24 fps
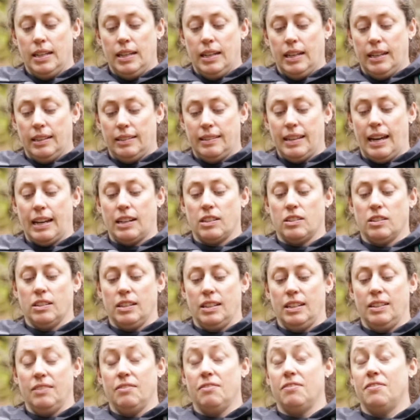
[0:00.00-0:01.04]
it's
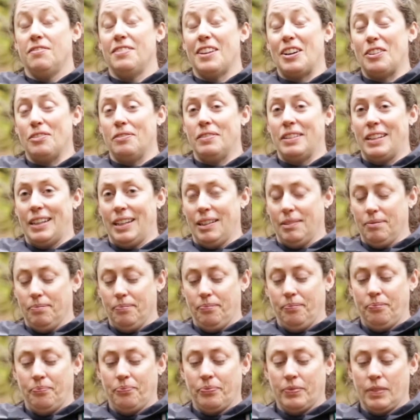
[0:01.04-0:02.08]
actually velvety.
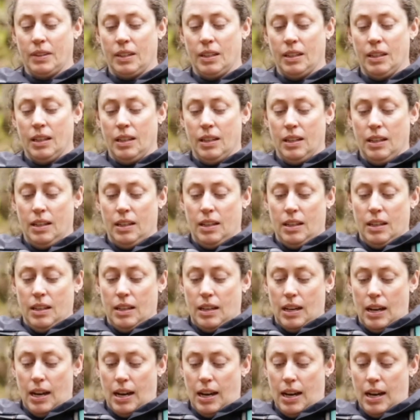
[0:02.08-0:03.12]

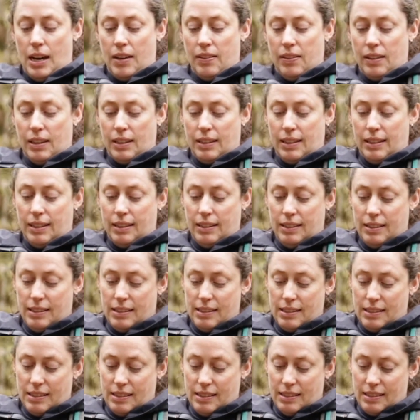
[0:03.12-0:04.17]
The
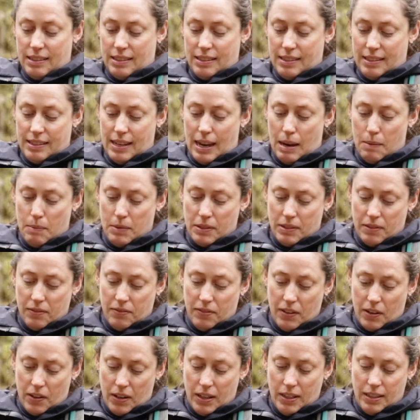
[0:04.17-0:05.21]
stem is a
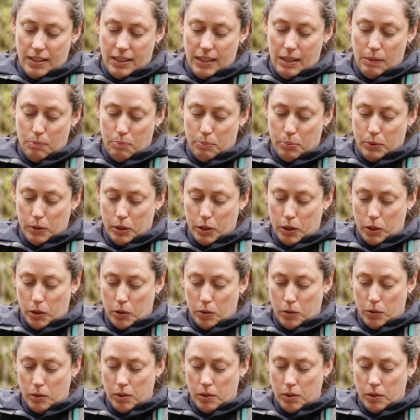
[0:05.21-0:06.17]
very deep blue.